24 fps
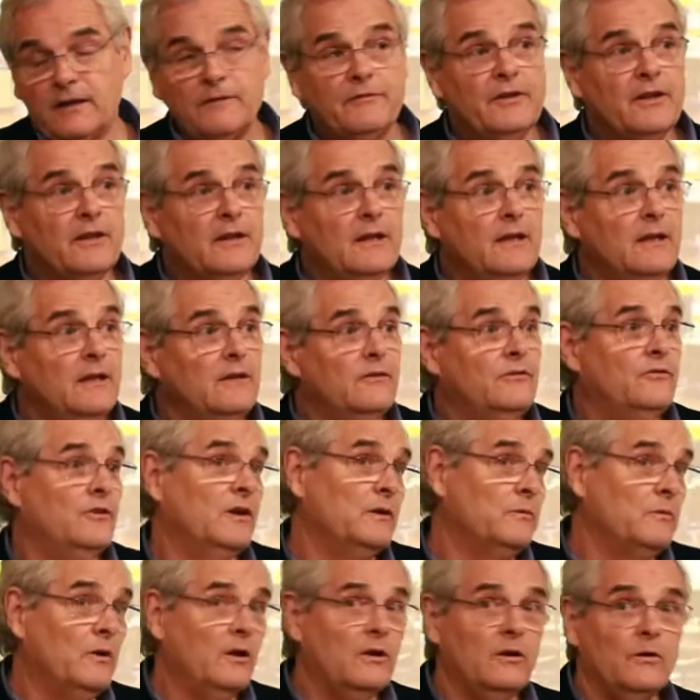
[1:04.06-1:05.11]
given the
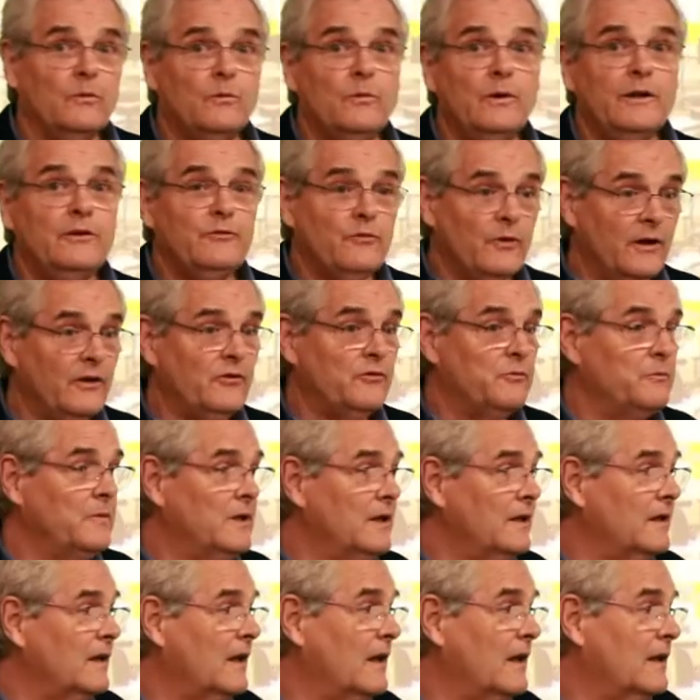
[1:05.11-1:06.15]
general
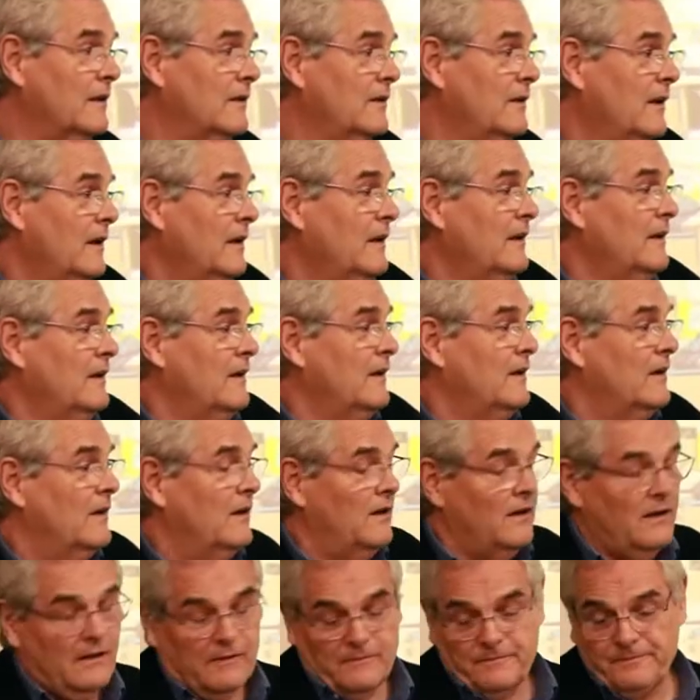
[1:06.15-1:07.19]
retrenchment and
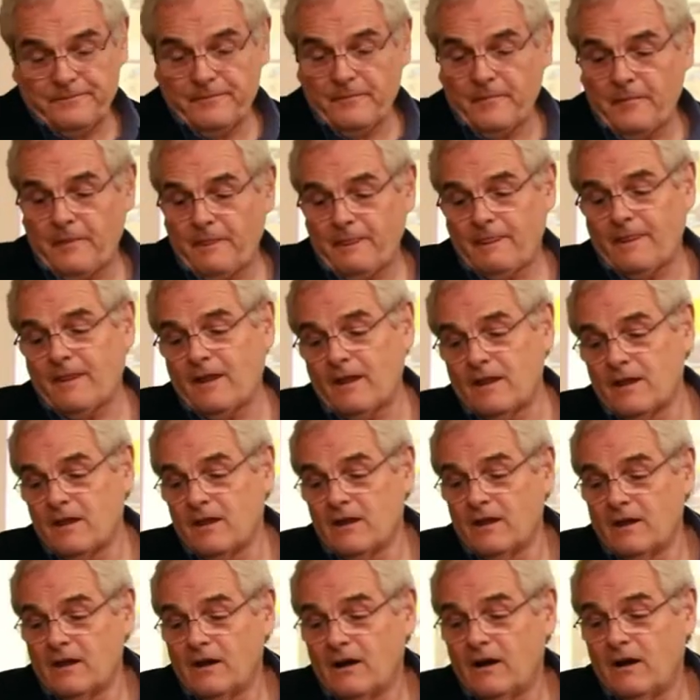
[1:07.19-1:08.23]
um,
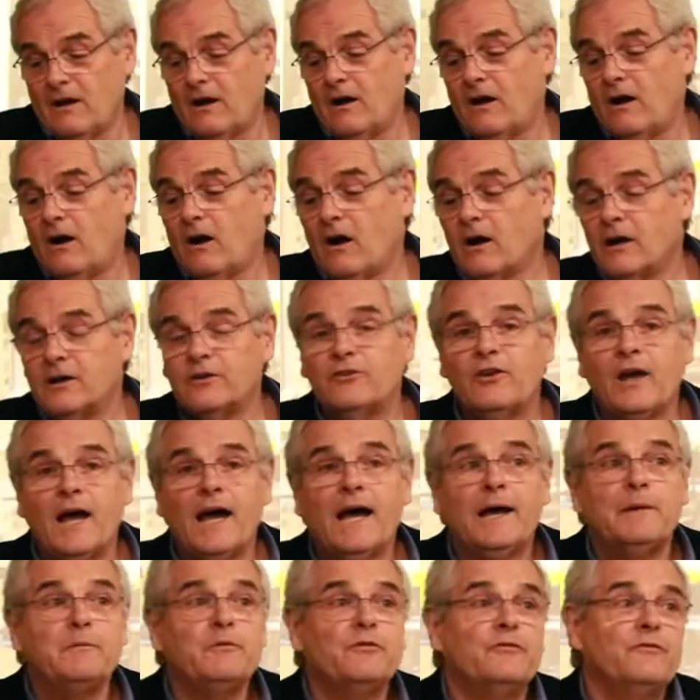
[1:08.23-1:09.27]
hard
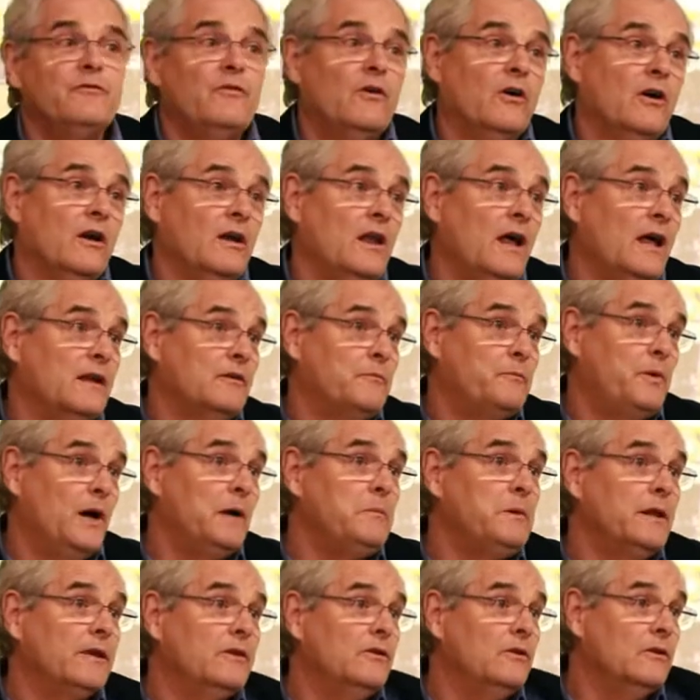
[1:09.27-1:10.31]
times for a lot of
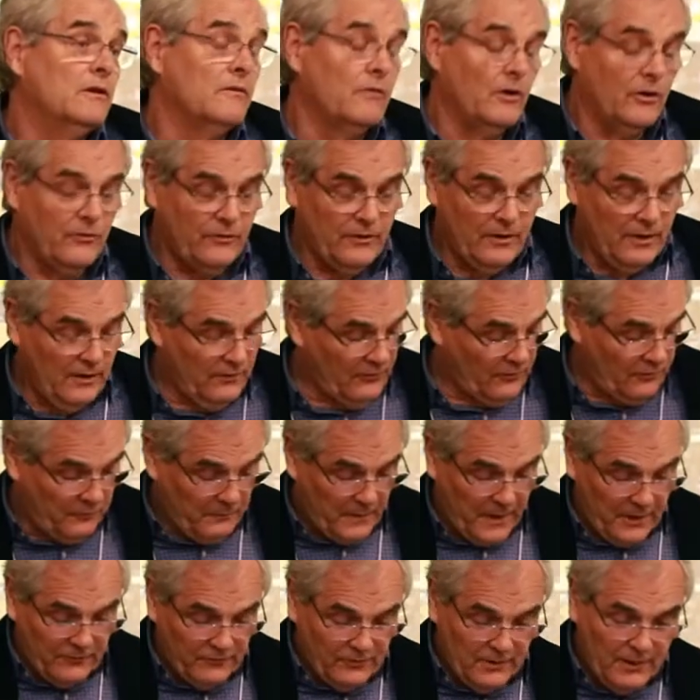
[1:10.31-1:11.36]
public universities,
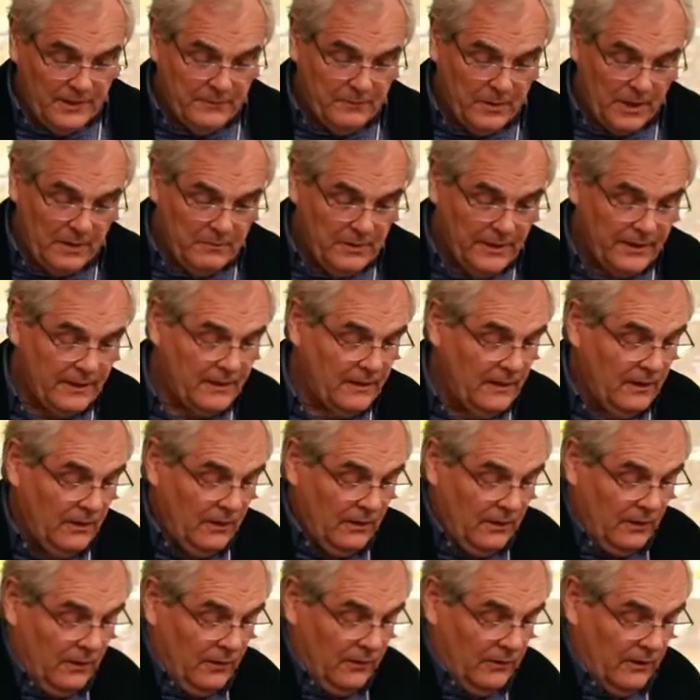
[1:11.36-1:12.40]
especially public
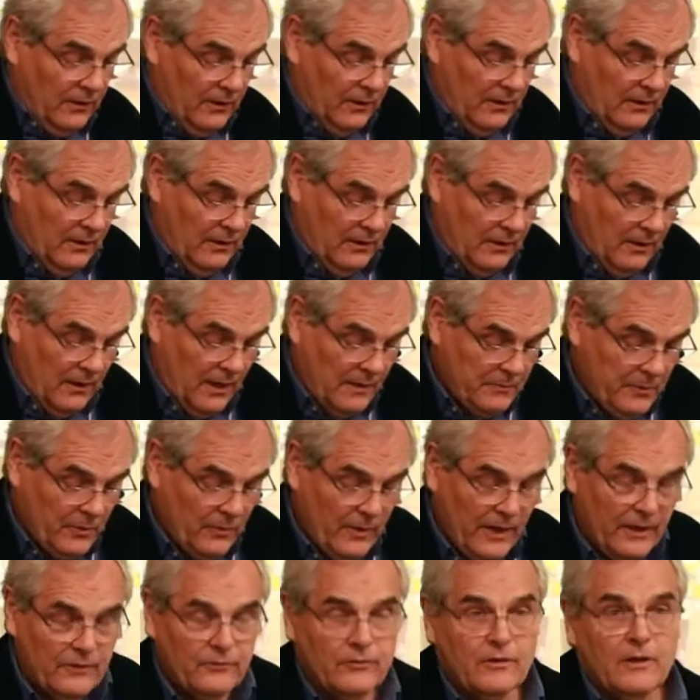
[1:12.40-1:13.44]
uh,
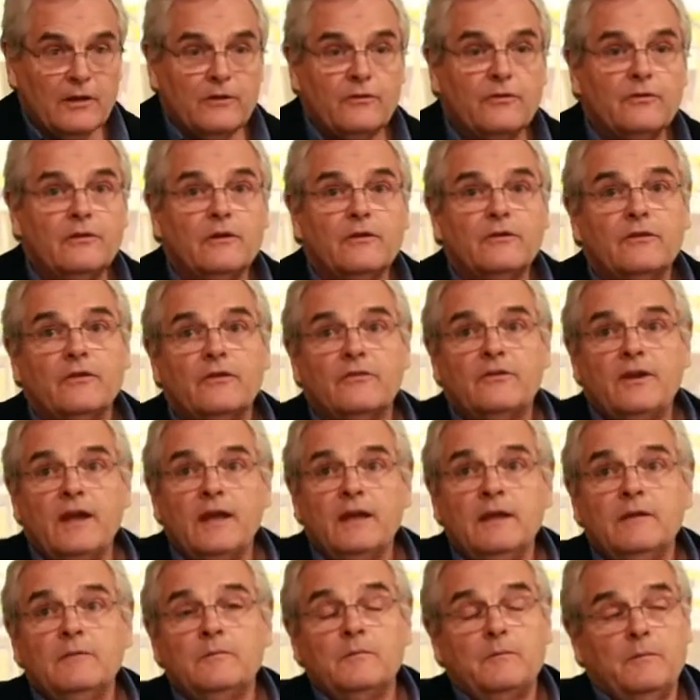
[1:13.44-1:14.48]
operations, to
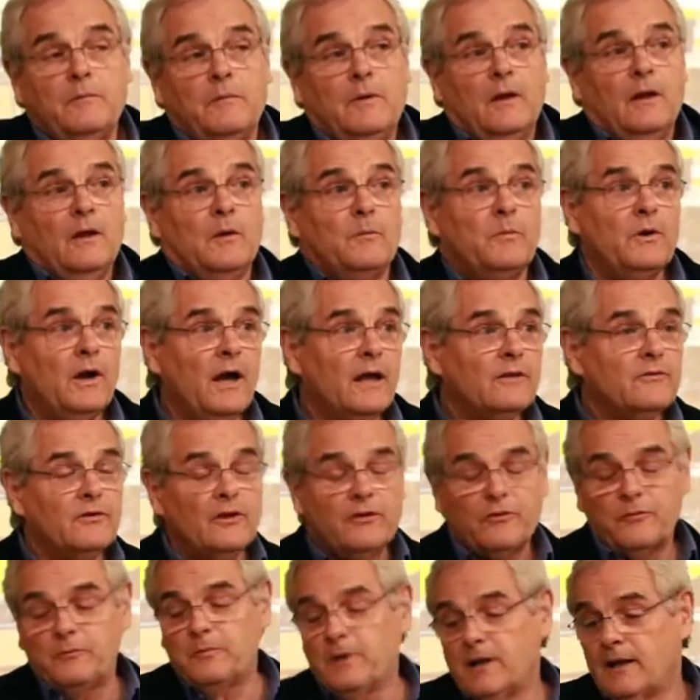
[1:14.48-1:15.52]
sustain
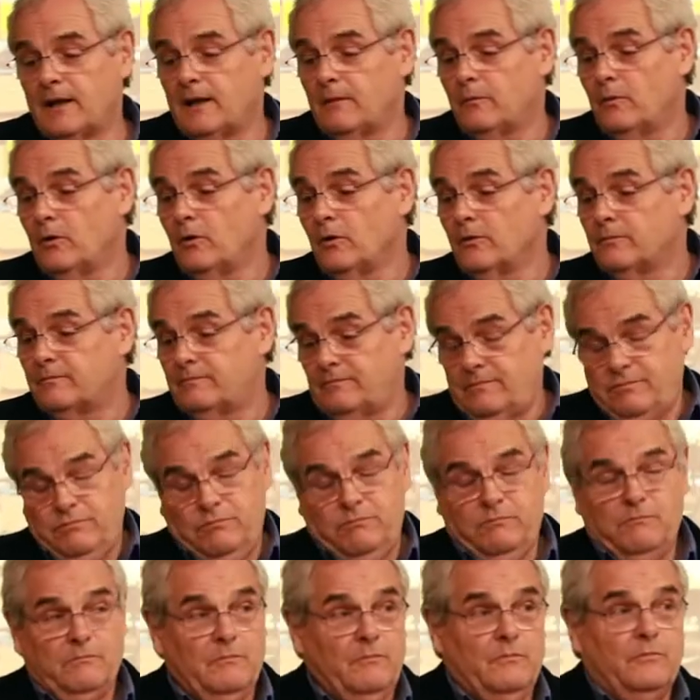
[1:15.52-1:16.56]
projects, but I will
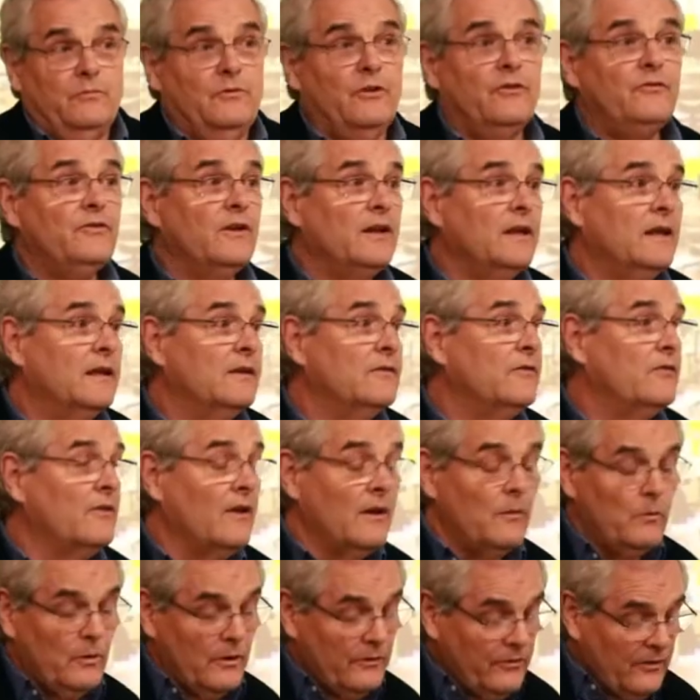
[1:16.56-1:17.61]
just again
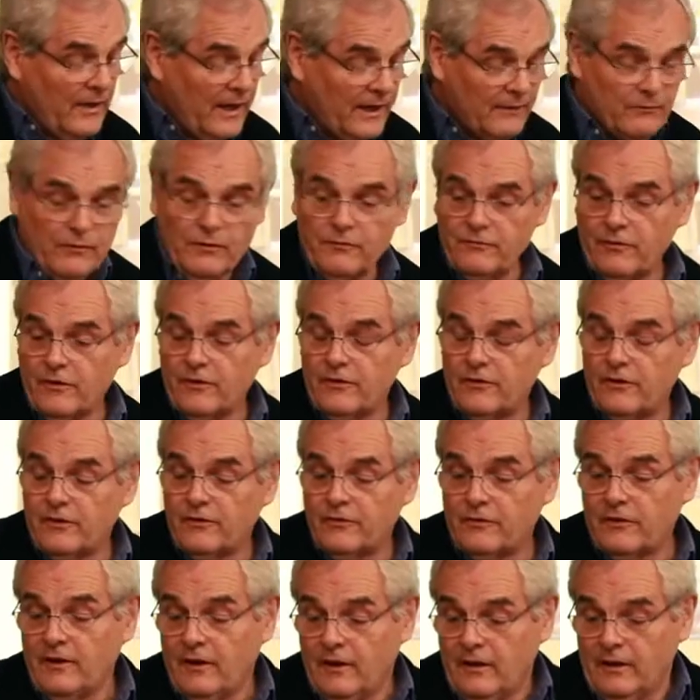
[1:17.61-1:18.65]
say we're thankful for
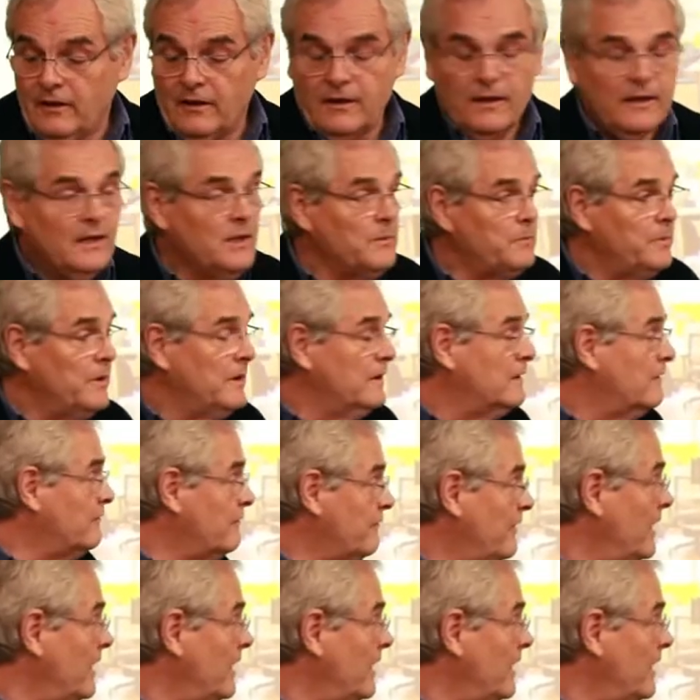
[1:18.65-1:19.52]
this independent